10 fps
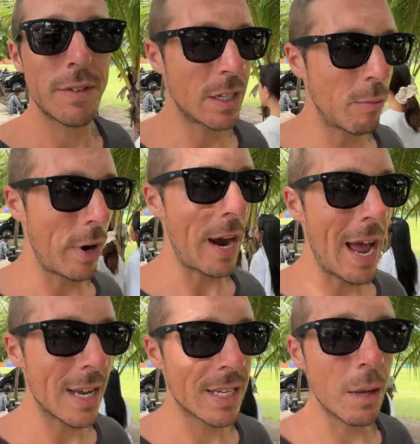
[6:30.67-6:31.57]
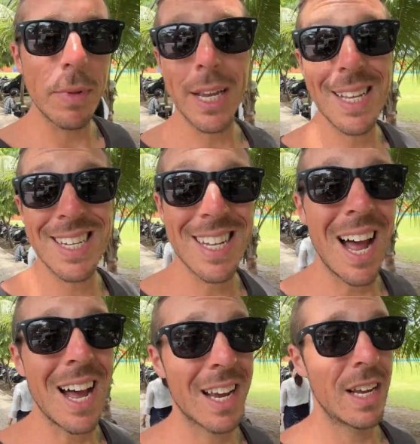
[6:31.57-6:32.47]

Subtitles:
somewhere has something in stock,